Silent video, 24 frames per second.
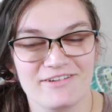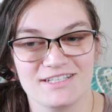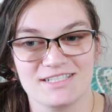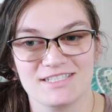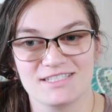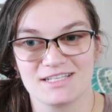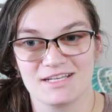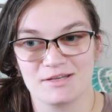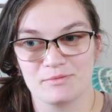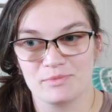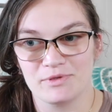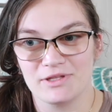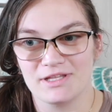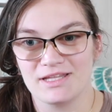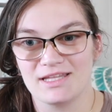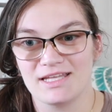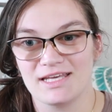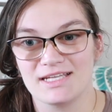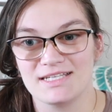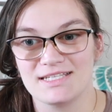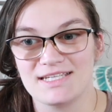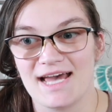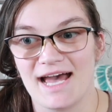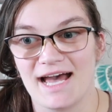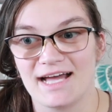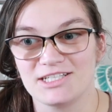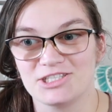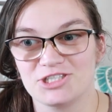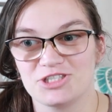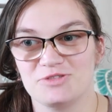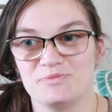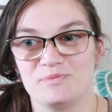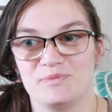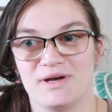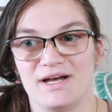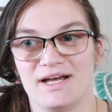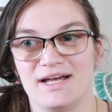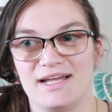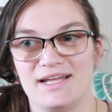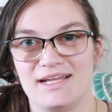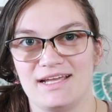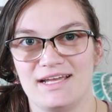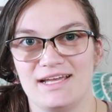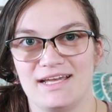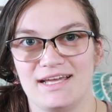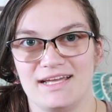It's completely attached, but